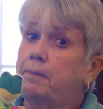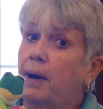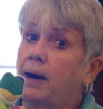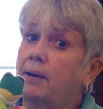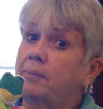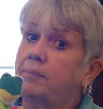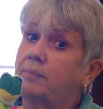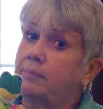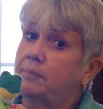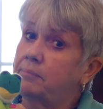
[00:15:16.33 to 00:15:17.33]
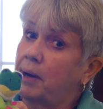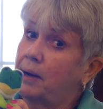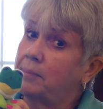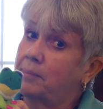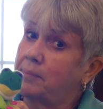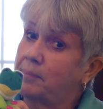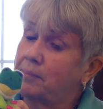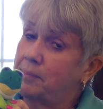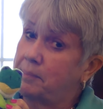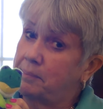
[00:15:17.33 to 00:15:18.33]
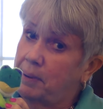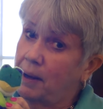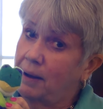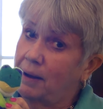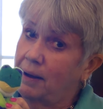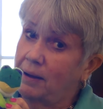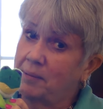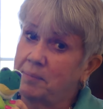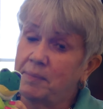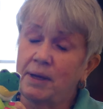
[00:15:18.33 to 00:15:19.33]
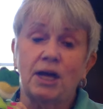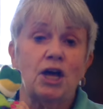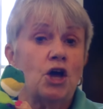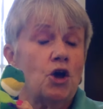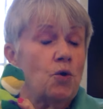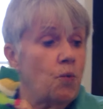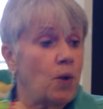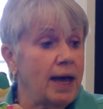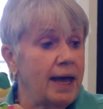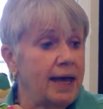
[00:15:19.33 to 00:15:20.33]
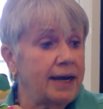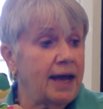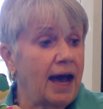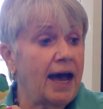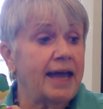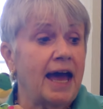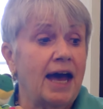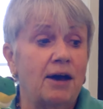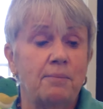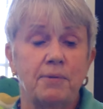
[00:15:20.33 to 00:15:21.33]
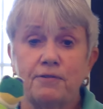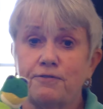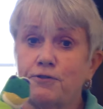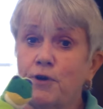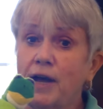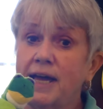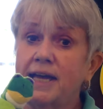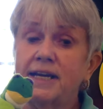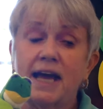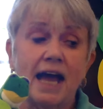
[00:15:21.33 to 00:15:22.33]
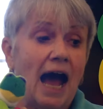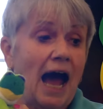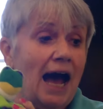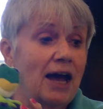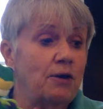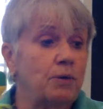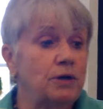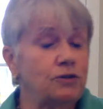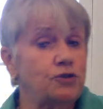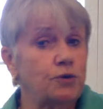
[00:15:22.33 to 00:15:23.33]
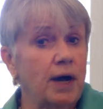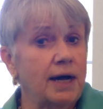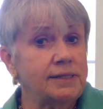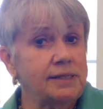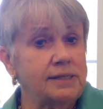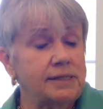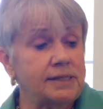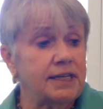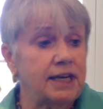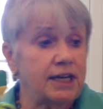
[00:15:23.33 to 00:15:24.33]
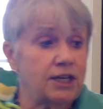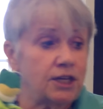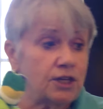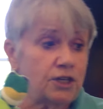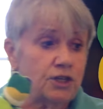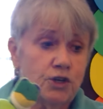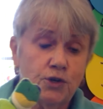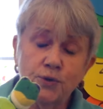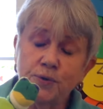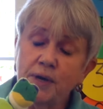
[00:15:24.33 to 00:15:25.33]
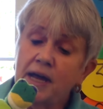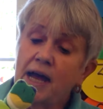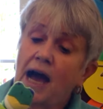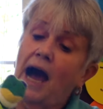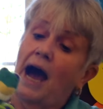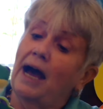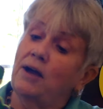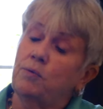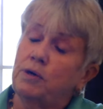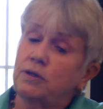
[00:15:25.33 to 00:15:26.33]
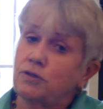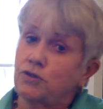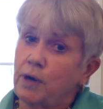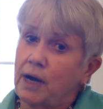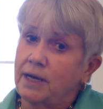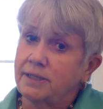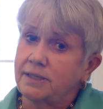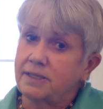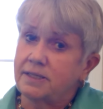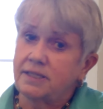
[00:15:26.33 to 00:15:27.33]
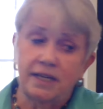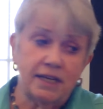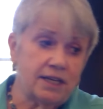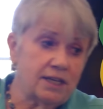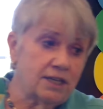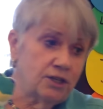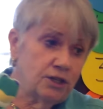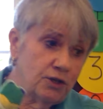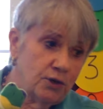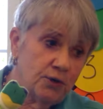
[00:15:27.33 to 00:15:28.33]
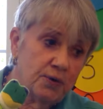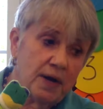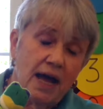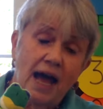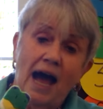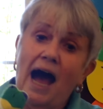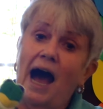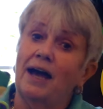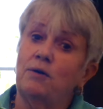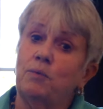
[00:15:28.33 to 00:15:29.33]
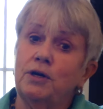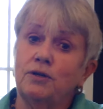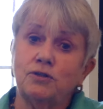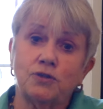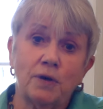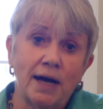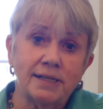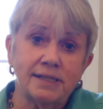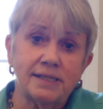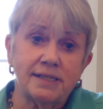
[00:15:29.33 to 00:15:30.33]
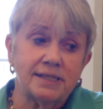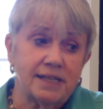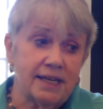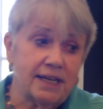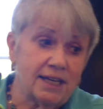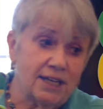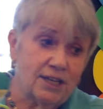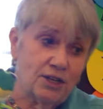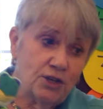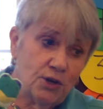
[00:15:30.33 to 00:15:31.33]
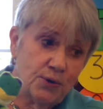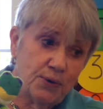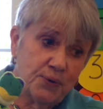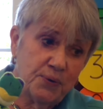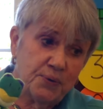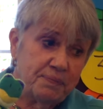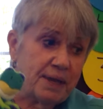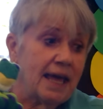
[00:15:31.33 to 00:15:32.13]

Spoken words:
Bum, bum, bum. When I am afraid, I will trust in you. I will trust in you. I will trust in you.